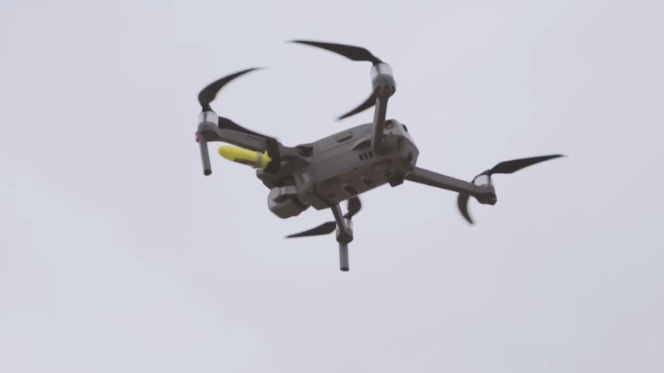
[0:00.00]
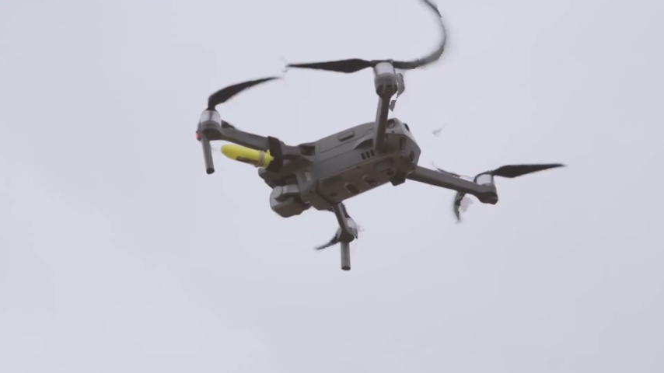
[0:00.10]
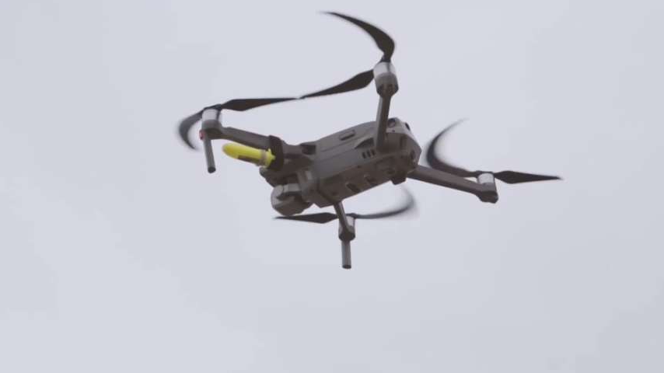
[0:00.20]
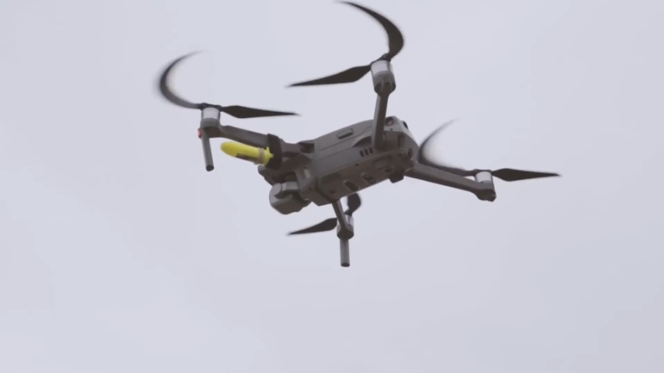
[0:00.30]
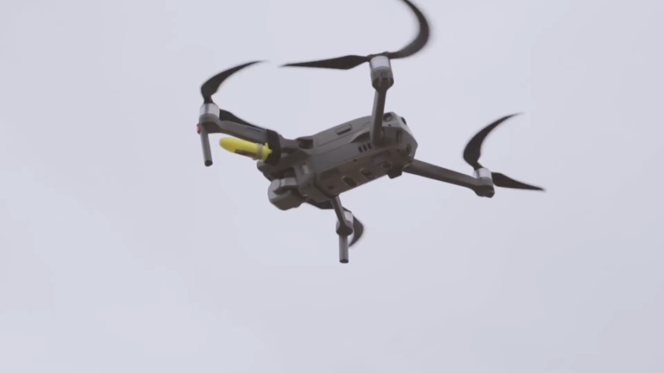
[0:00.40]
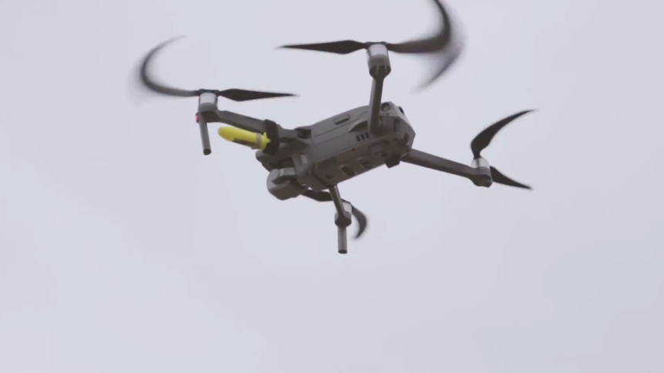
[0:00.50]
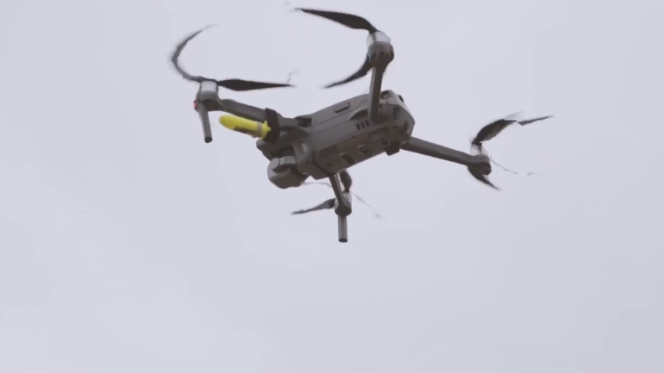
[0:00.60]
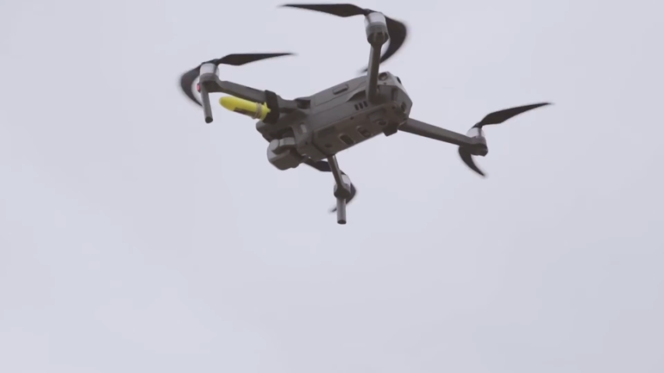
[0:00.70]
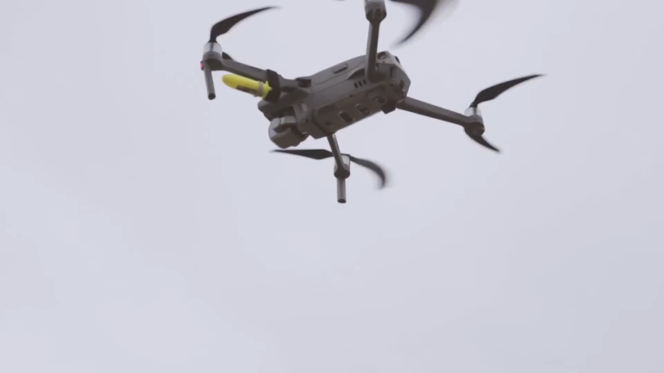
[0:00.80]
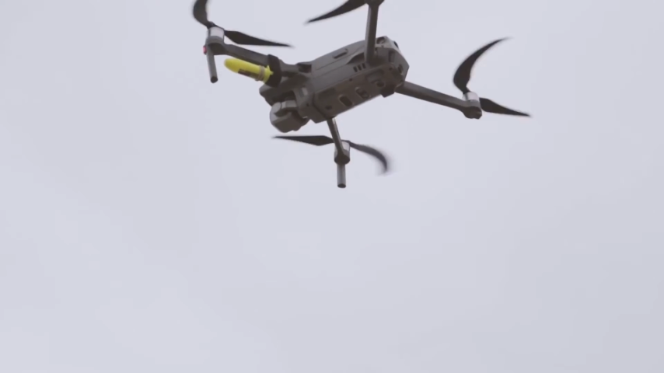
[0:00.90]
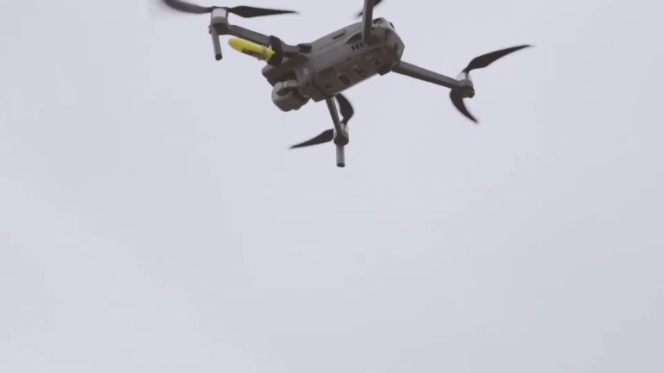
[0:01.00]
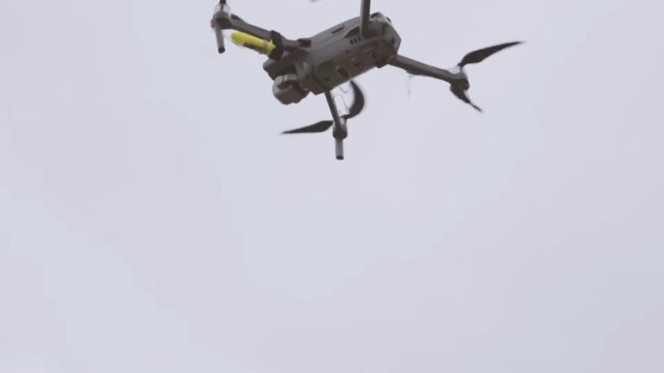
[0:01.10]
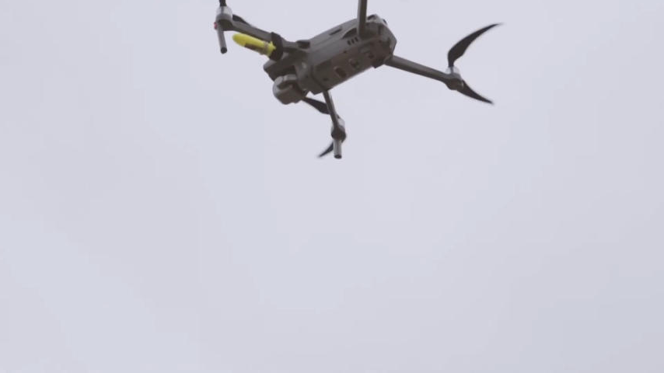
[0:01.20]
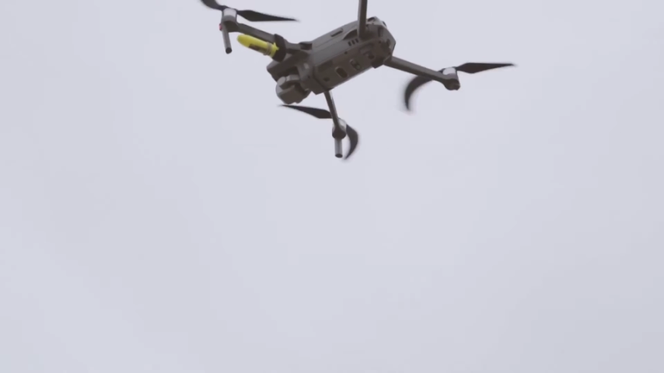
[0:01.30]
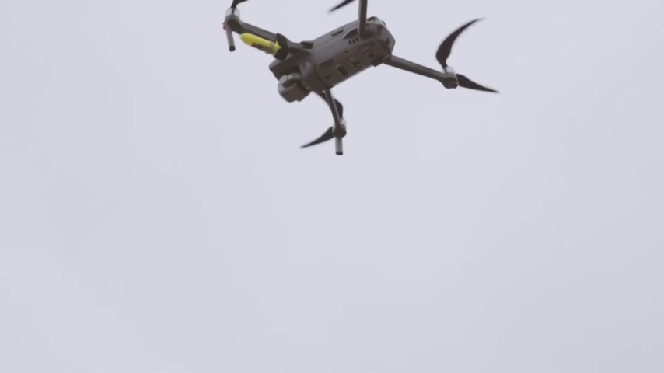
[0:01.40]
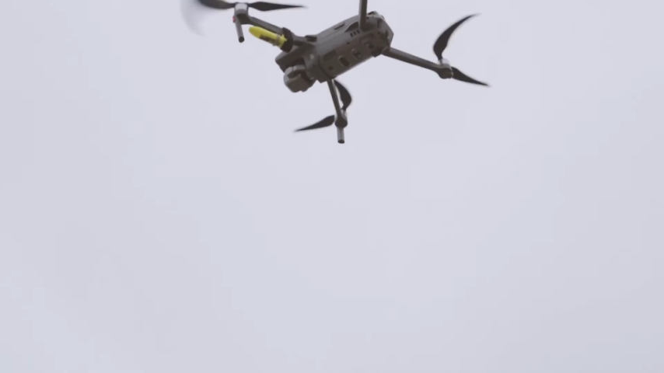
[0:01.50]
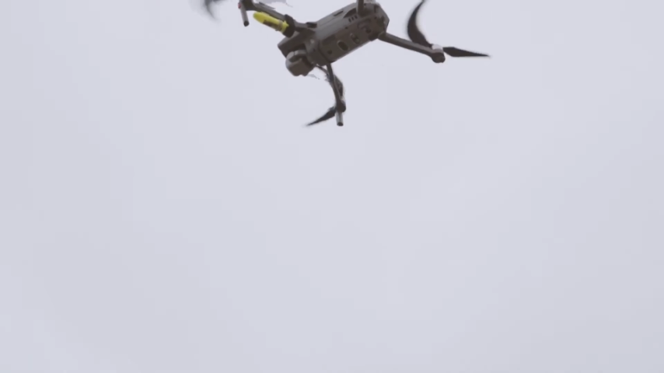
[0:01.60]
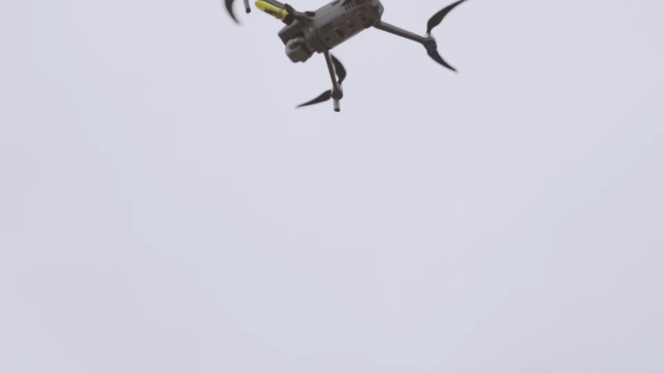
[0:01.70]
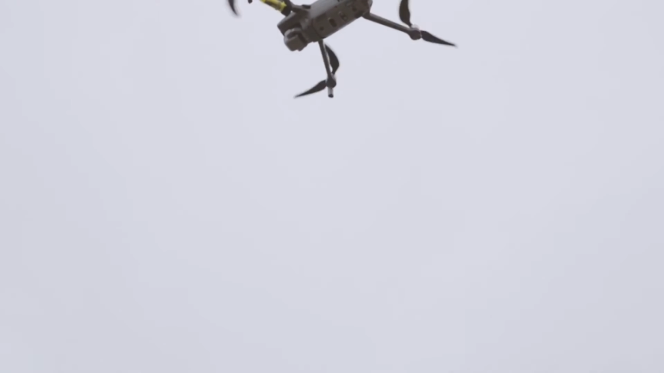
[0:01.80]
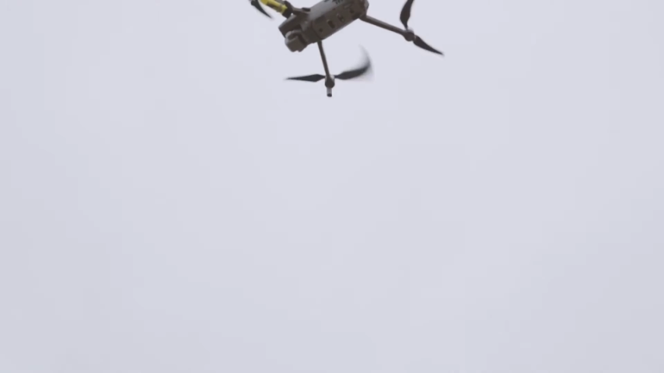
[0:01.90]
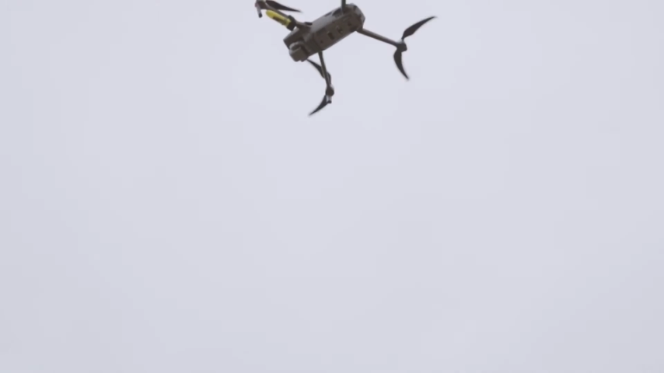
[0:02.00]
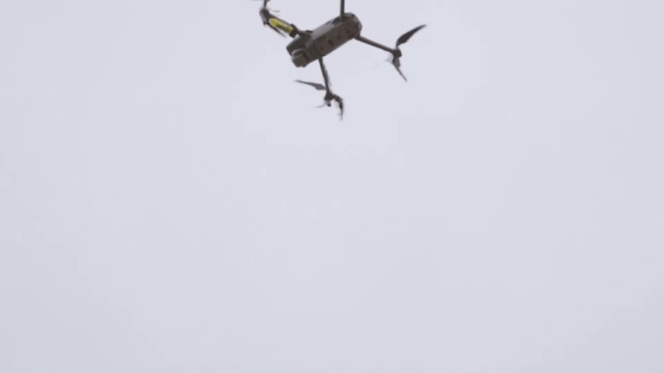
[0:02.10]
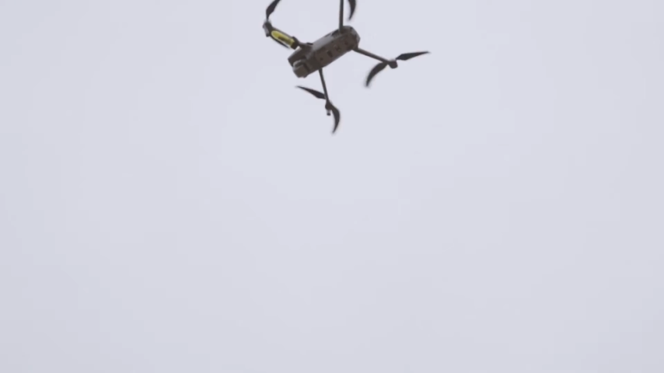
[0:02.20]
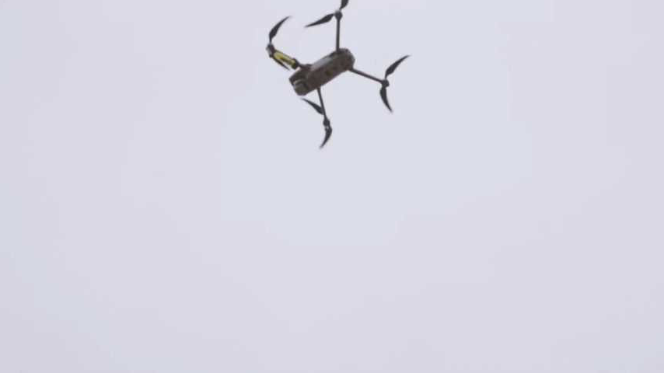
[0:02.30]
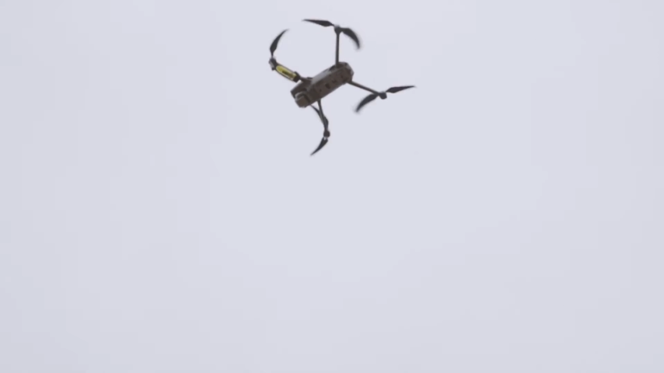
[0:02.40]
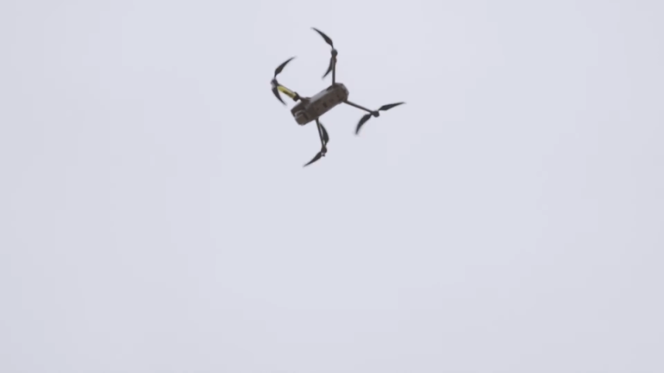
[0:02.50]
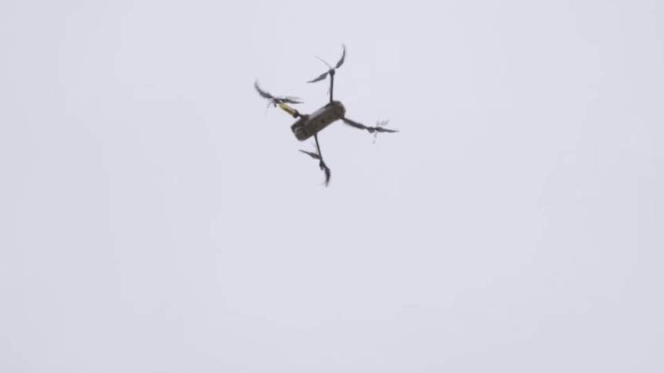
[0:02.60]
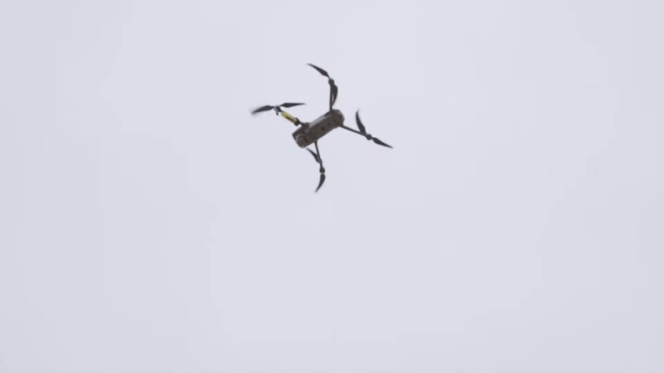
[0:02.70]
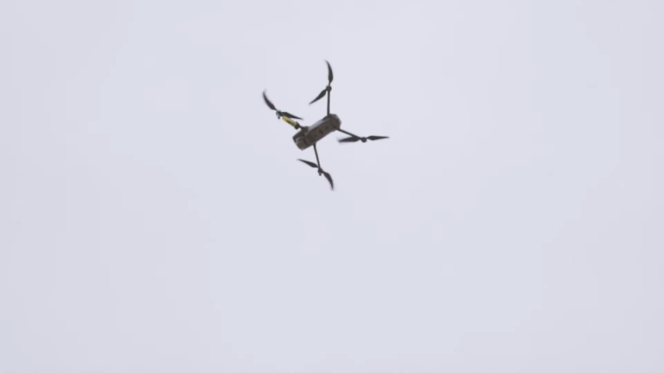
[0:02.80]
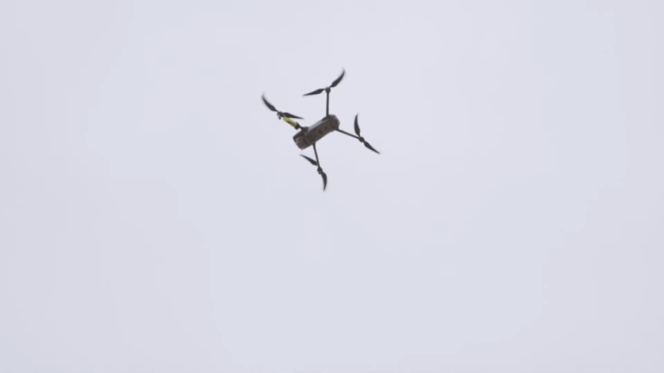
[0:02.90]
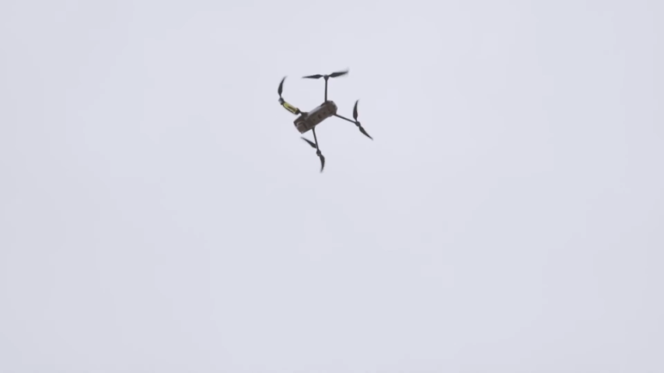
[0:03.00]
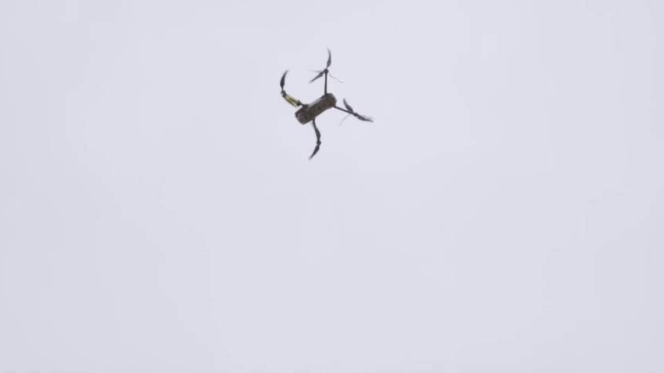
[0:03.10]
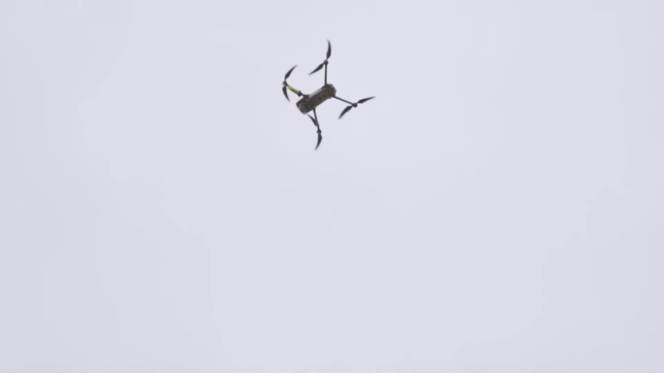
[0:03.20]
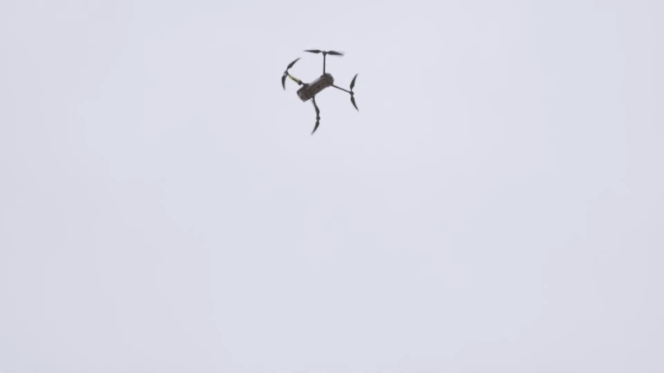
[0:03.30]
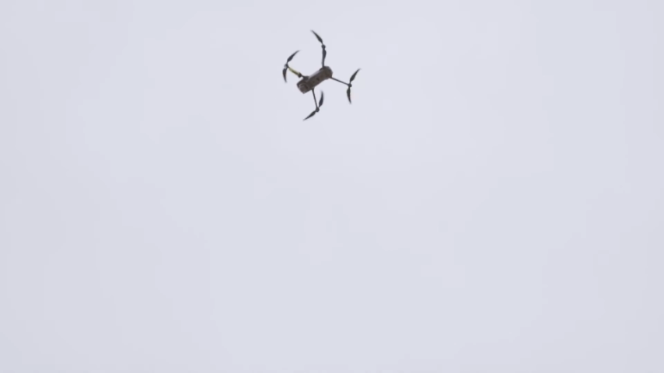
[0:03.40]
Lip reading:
No face is visible, so there are no lips to read.